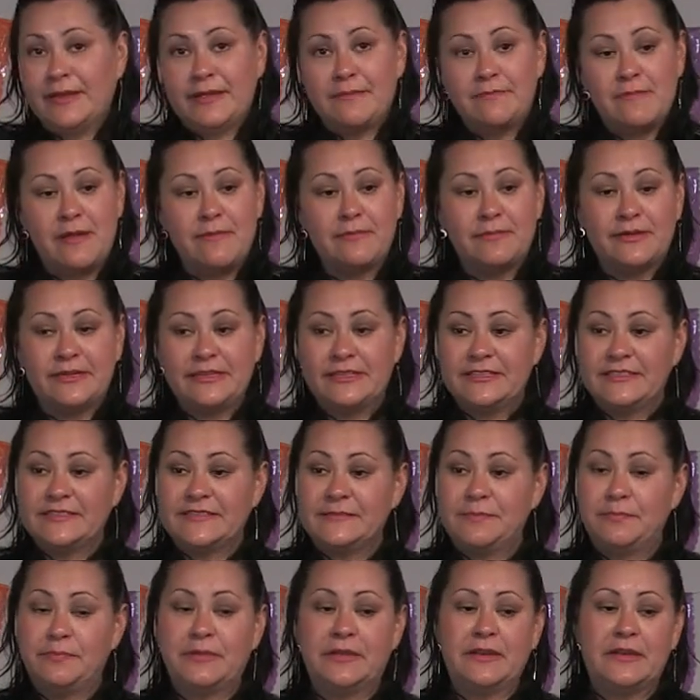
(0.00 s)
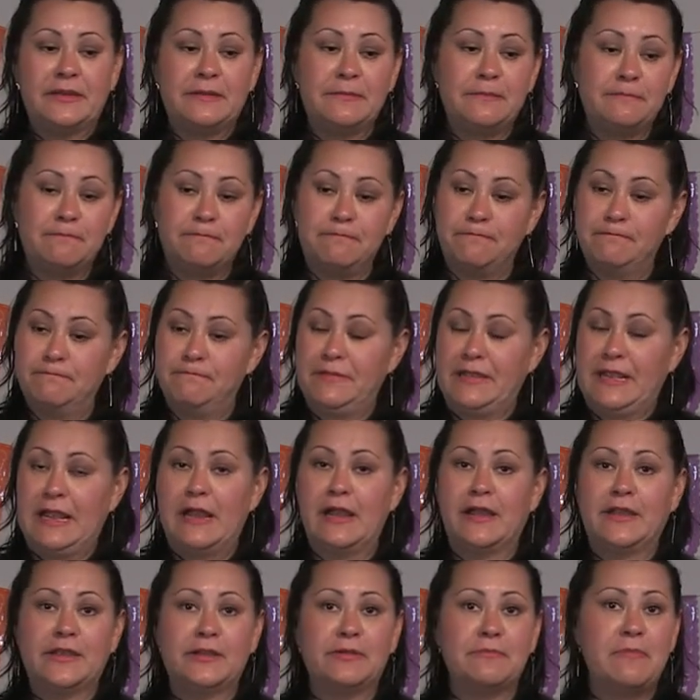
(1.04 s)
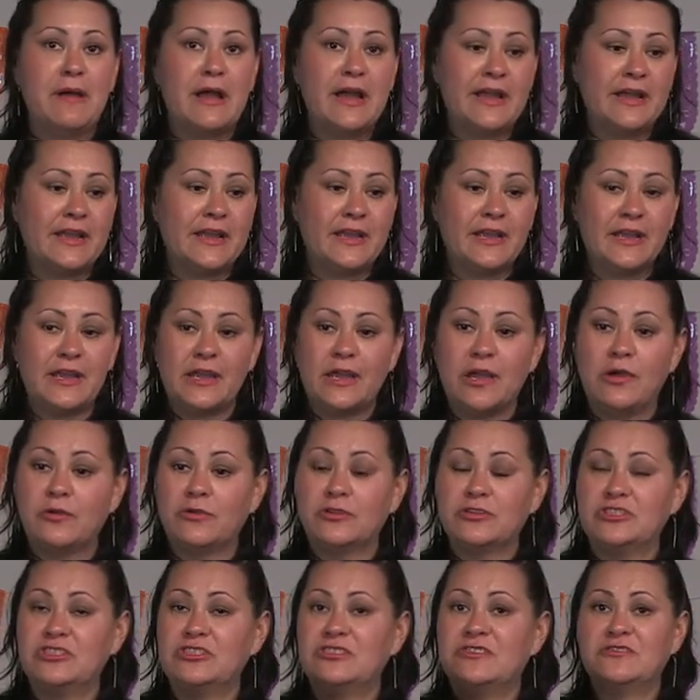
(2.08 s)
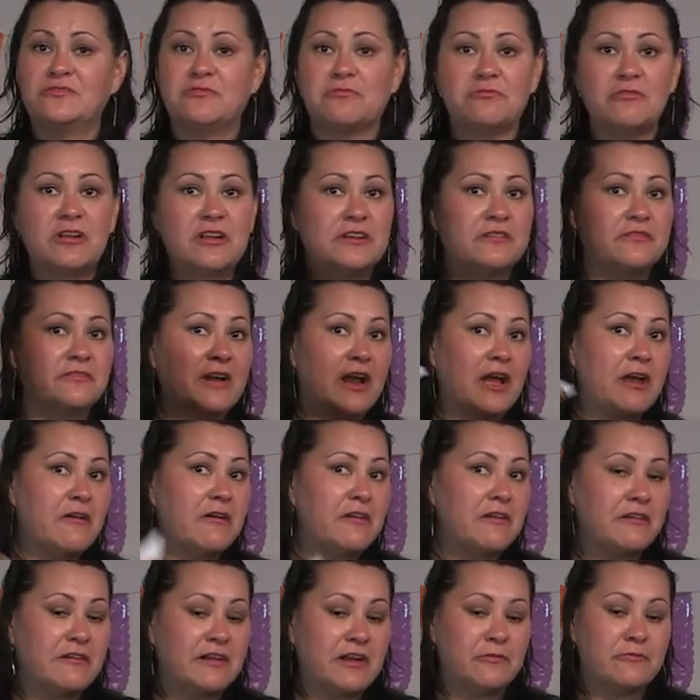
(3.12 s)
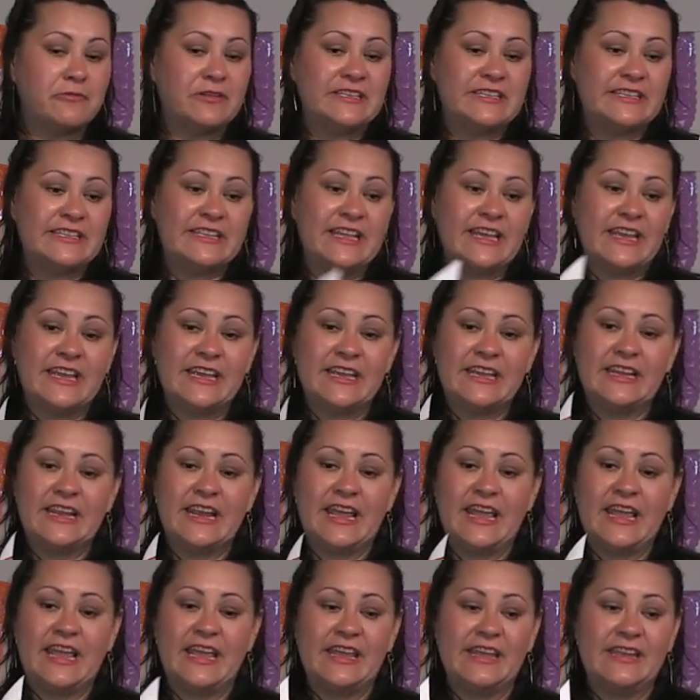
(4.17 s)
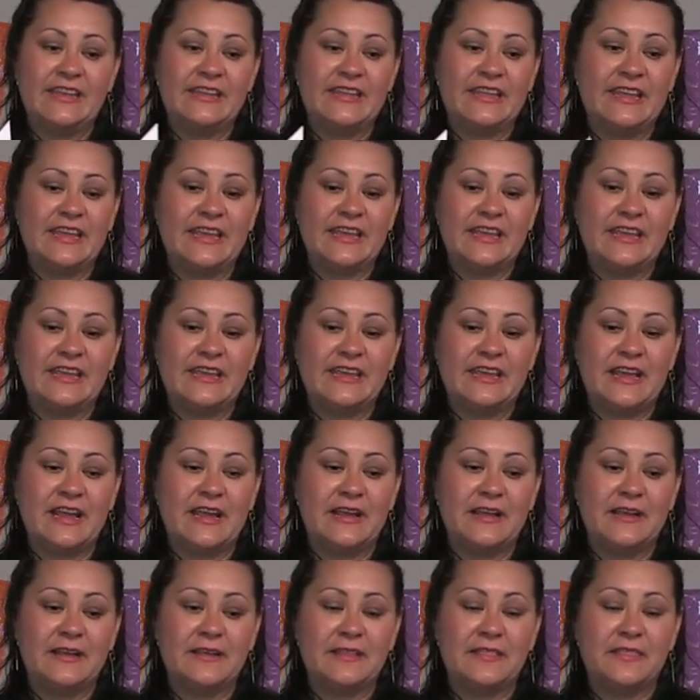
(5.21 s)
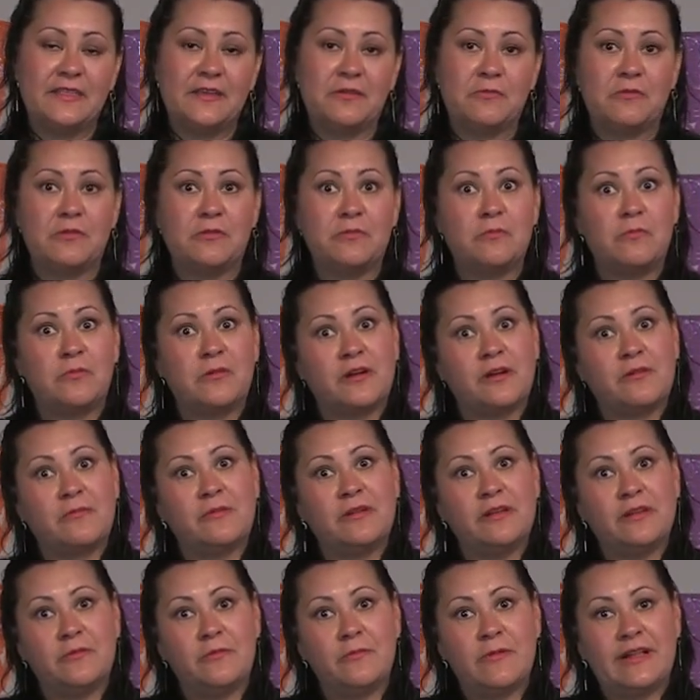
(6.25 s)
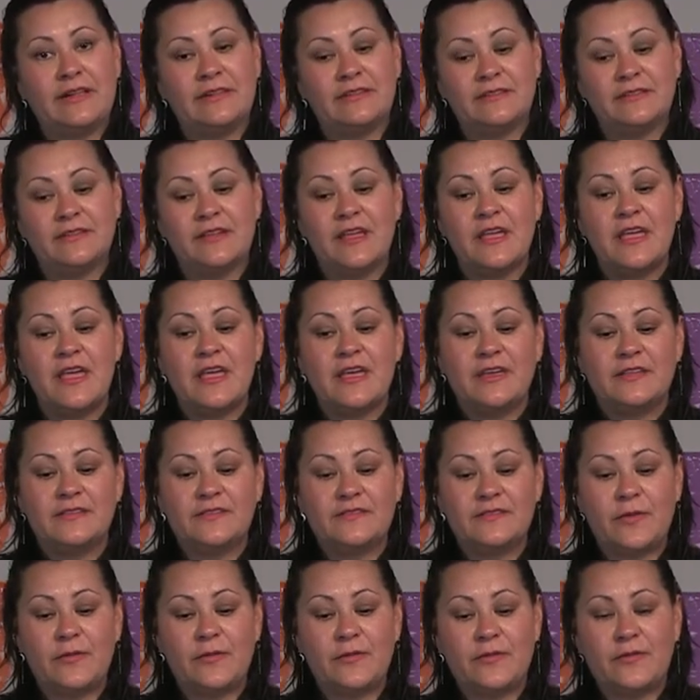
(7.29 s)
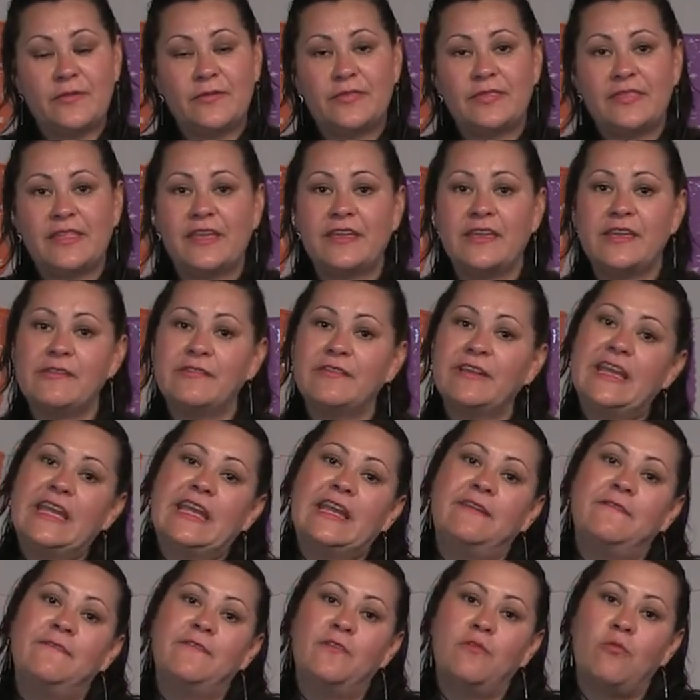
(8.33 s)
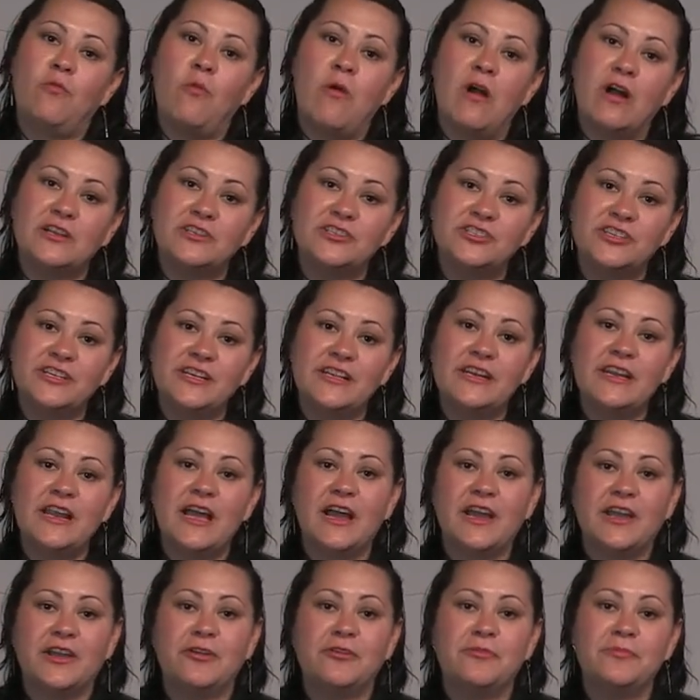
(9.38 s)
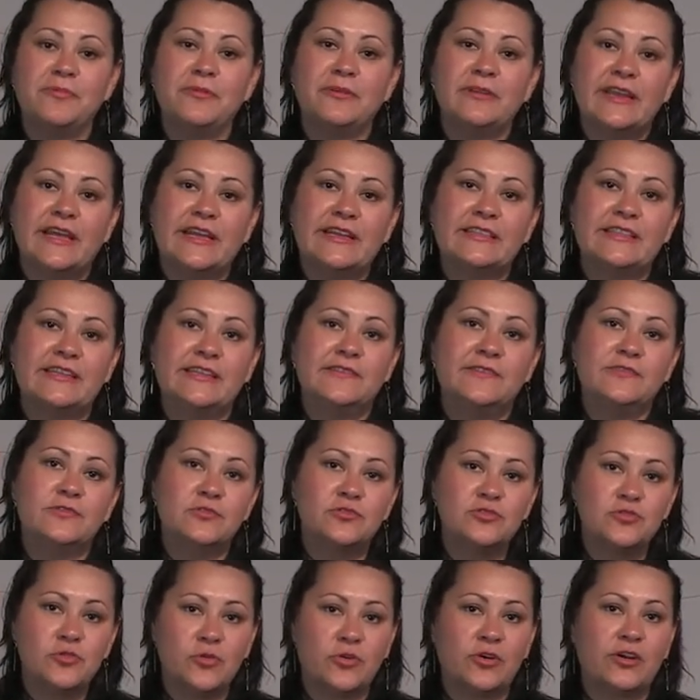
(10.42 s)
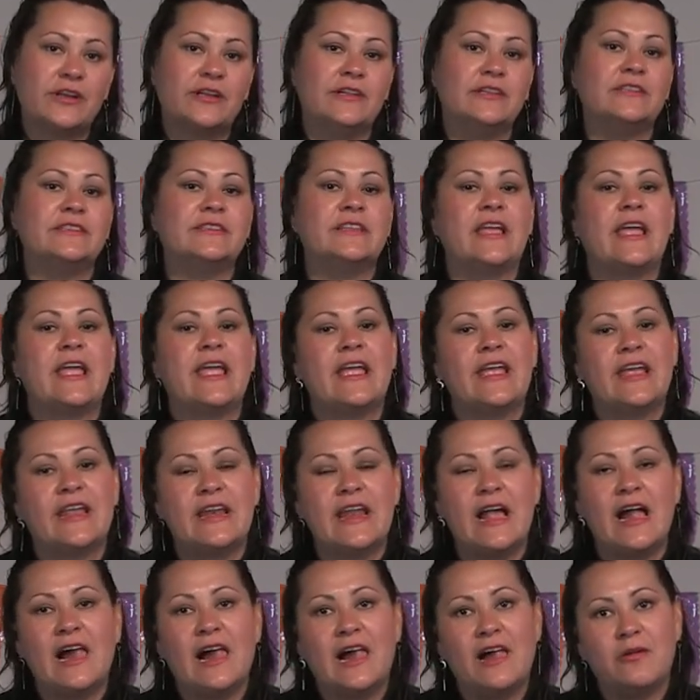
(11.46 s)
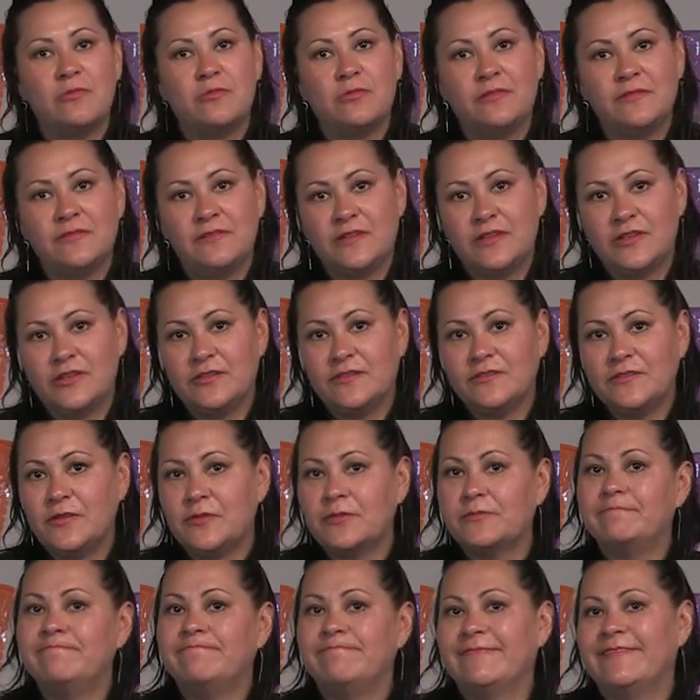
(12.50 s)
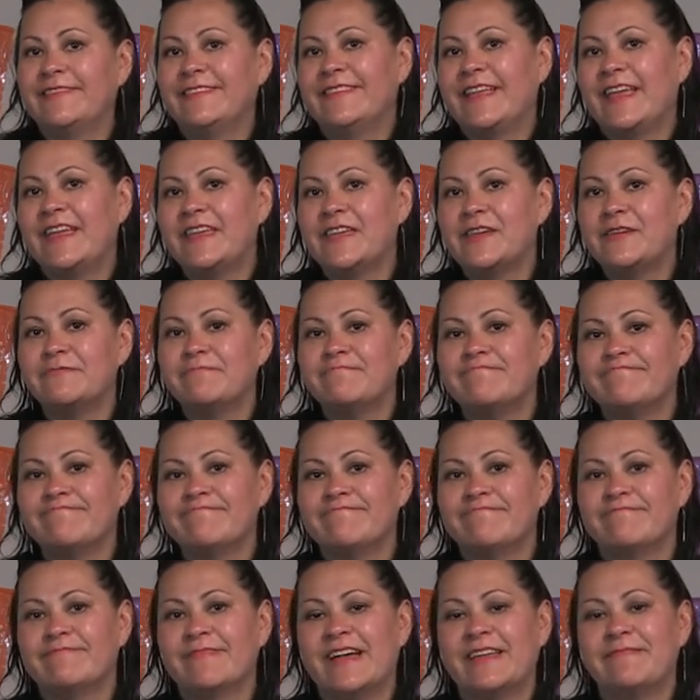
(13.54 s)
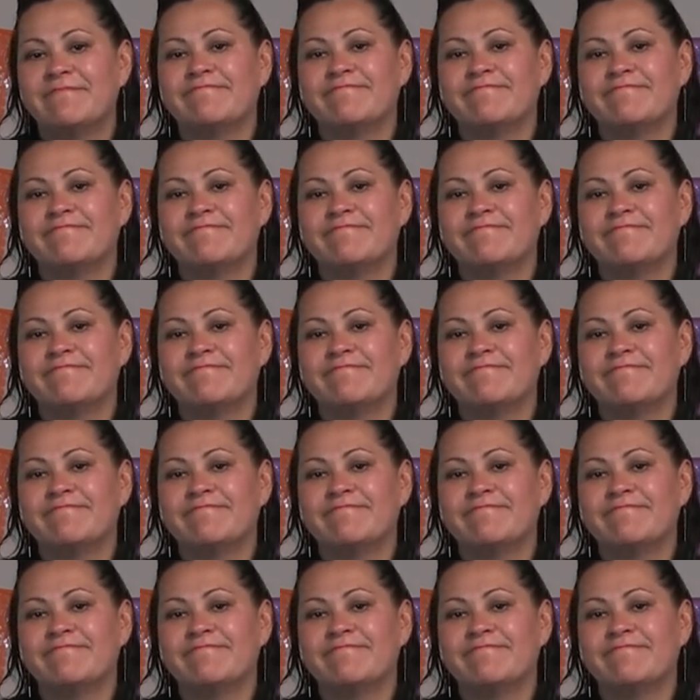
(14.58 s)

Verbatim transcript: members, put it behind your bike or just run around on a windy day, and they, uh, they will work really well. So thank you again for watching. I hope you liked this tutorial, and I will see you soon. Thank you. Bye.